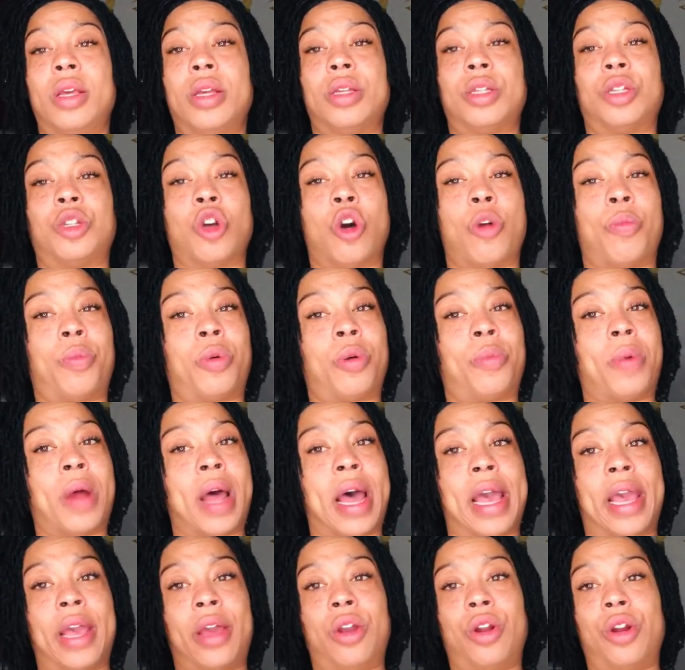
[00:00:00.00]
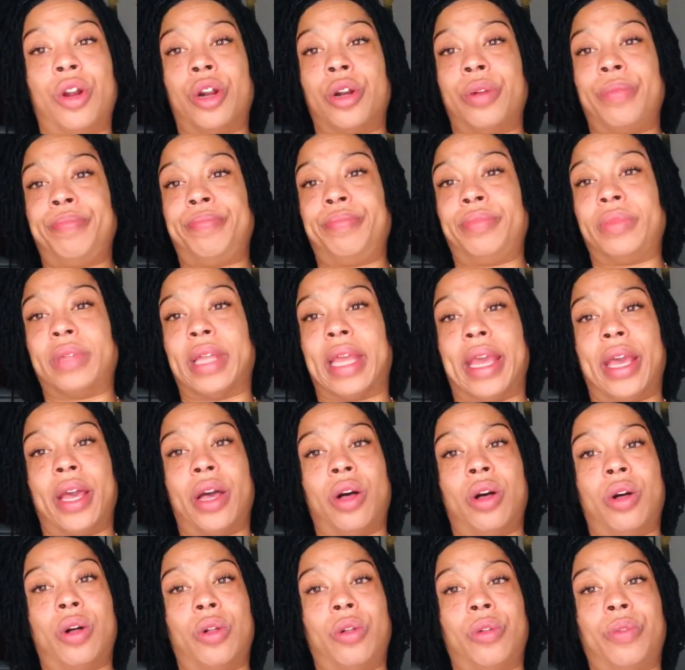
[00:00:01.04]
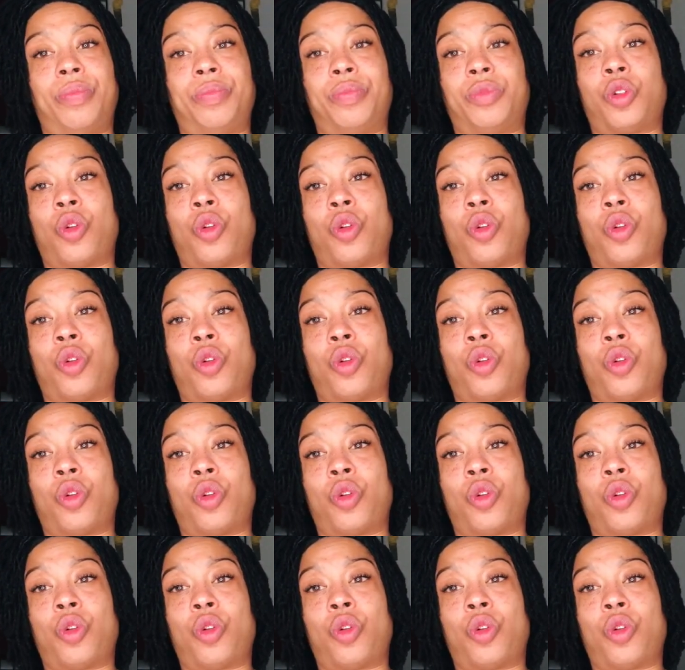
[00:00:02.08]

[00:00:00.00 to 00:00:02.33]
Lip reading: sole proprietor, S